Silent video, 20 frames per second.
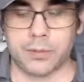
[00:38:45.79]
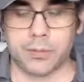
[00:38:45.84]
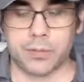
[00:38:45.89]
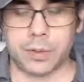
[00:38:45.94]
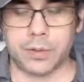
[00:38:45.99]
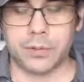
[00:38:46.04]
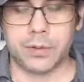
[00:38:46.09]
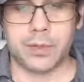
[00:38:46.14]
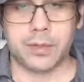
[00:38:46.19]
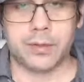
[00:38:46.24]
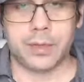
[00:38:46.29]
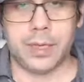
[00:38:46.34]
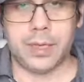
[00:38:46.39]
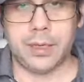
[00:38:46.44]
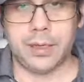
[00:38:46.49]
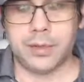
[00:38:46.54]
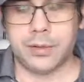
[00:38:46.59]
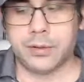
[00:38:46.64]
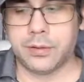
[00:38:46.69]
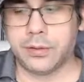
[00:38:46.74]
what would it
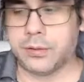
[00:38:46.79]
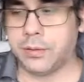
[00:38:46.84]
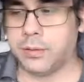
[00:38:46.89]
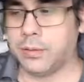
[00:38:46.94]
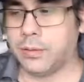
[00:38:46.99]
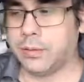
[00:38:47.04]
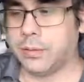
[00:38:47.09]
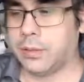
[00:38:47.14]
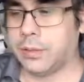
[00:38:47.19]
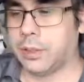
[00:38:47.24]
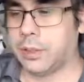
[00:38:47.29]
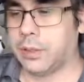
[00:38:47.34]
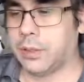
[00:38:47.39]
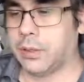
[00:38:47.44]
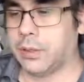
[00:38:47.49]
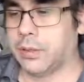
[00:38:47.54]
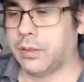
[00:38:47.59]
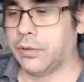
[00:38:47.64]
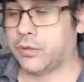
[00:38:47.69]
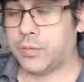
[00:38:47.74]
take to do
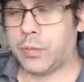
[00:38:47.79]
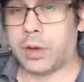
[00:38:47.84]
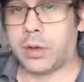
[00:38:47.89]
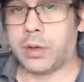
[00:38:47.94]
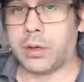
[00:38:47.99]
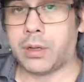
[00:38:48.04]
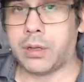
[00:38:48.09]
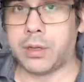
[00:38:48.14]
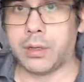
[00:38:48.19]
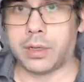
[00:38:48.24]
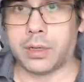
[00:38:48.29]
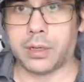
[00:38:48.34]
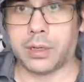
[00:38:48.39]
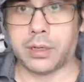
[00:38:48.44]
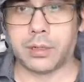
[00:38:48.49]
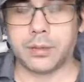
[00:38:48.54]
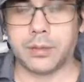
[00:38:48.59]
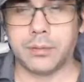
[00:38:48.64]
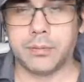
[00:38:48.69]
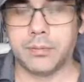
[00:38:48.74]

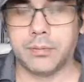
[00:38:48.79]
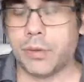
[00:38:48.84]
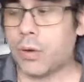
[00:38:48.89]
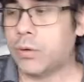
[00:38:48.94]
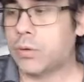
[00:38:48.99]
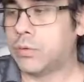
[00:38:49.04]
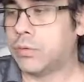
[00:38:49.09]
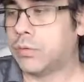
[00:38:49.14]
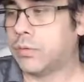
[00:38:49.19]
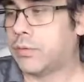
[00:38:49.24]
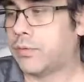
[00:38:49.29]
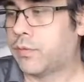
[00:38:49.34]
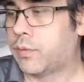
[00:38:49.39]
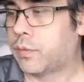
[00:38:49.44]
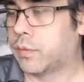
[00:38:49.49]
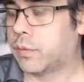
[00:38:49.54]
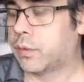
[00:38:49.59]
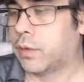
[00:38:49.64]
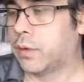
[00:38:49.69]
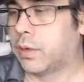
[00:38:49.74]
small molds
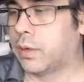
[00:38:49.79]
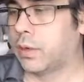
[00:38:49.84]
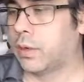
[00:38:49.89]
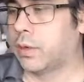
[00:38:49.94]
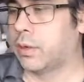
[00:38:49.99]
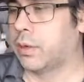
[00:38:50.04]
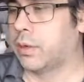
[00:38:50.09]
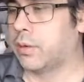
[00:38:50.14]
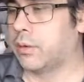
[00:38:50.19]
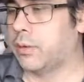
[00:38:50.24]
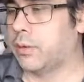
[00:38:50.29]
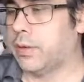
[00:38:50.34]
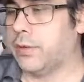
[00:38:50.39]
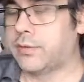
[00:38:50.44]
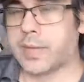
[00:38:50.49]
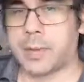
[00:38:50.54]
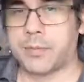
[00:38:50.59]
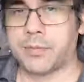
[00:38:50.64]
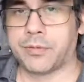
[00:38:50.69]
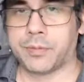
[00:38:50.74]
for
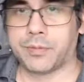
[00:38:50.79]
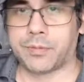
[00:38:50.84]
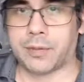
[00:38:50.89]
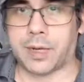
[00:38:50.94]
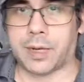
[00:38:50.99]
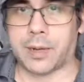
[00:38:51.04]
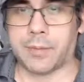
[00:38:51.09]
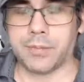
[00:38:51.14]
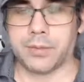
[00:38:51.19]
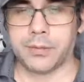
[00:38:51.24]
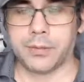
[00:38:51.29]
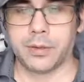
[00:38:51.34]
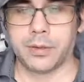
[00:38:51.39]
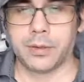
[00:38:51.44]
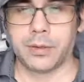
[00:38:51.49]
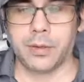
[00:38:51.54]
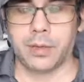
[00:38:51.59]
these types of props,